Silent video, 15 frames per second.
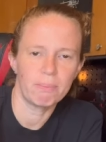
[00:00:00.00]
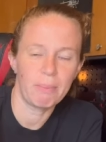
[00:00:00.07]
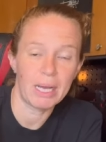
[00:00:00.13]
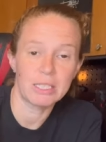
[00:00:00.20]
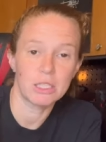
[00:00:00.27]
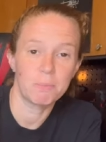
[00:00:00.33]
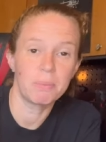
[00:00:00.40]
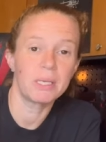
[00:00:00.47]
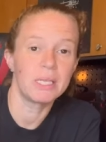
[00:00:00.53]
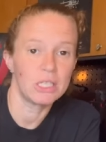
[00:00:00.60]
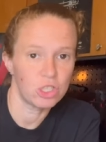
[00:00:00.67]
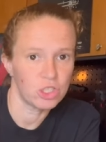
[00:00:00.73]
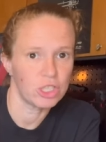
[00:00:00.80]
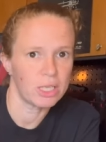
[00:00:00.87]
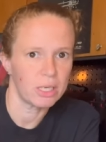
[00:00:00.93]

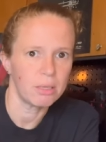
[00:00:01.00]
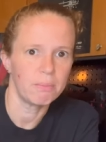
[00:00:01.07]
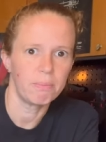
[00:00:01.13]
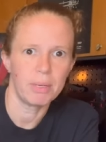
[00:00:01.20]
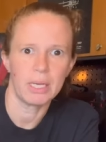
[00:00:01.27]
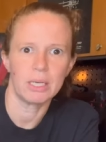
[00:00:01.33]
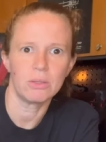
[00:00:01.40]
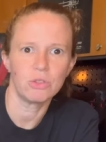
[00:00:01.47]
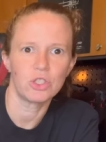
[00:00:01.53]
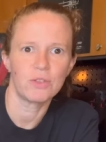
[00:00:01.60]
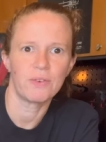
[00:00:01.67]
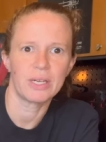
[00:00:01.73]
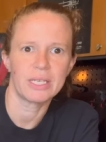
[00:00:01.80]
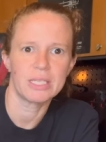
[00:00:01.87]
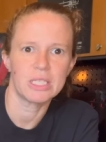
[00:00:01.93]
Maxpedition pouch,
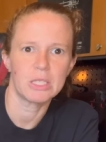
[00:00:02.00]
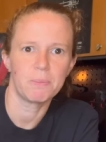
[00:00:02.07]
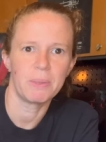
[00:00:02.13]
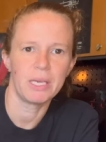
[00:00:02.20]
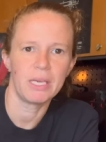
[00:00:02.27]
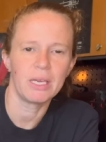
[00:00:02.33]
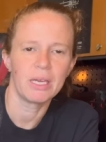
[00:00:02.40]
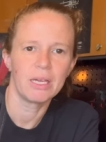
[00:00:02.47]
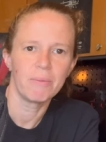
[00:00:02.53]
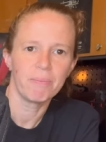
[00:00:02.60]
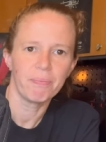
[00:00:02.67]
if I can speak.